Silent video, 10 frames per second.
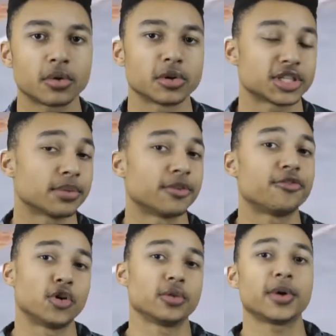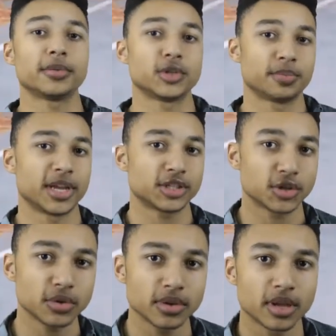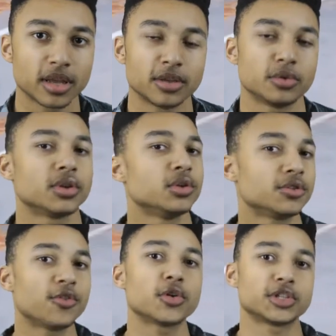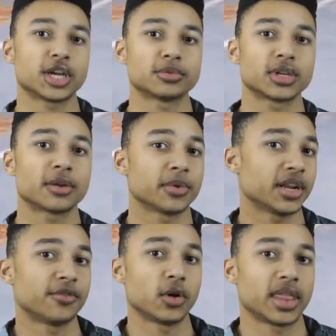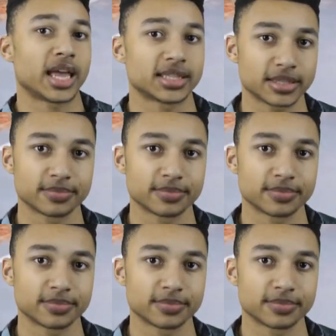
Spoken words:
or someone photobombed your picture, you can use Photoshop to get rid of all that.